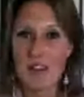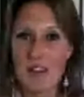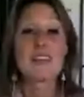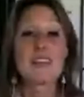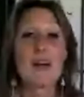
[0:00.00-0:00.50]

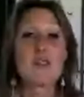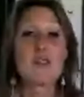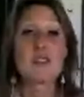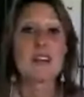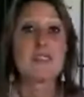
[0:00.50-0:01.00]
Is it I'm
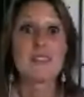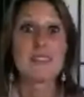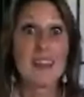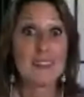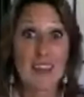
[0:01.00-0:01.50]
attracting
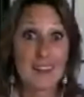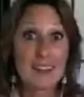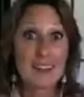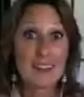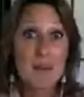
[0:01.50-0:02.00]
10K in
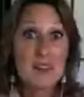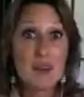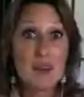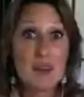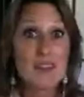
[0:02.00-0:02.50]
income this
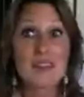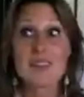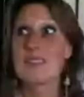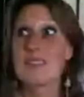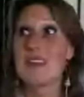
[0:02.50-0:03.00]
month?
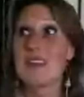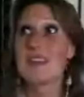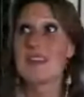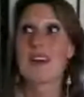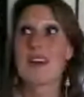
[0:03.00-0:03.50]
Is it
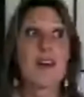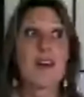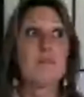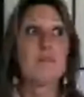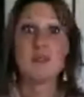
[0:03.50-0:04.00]

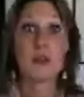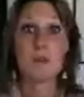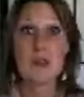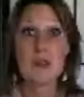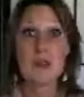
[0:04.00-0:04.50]
I'm, you
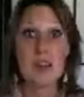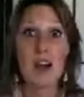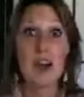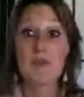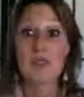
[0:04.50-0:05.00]
know,
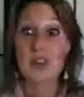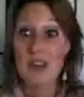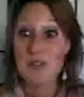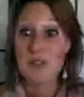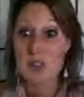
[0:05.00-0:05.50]
I'm a sought
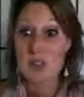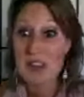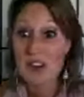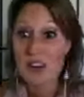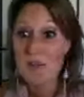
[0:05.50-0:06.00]
after
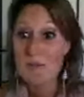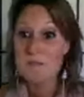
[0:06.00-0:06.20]
speaker?